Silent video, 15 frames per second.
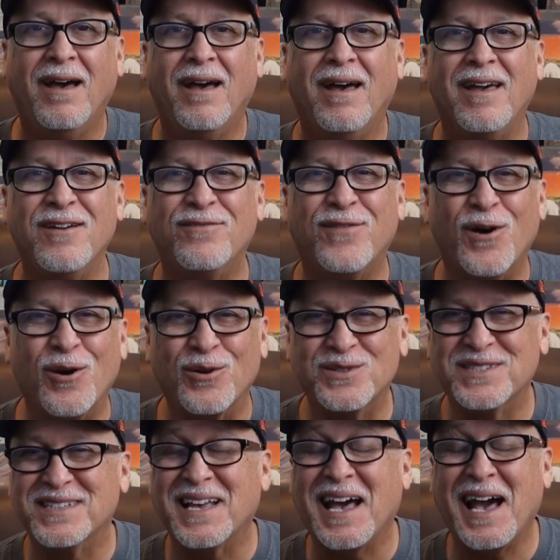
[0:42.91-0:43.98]
Hey,
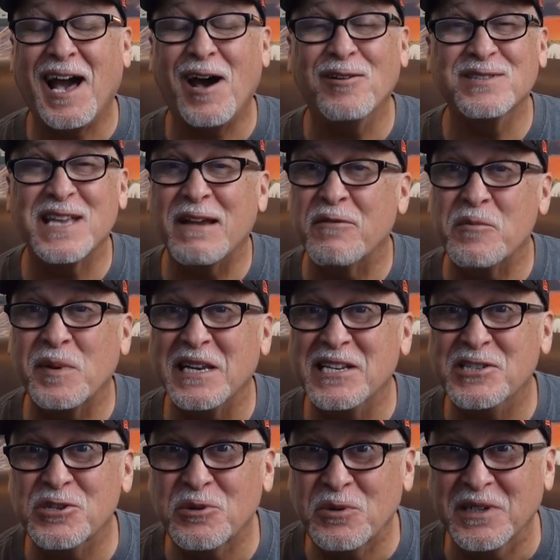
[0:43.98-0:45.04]
folks. How's everybody
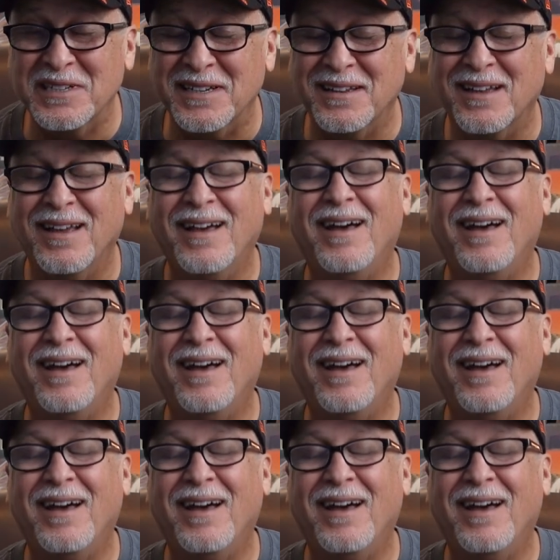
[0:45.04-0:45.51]
doing?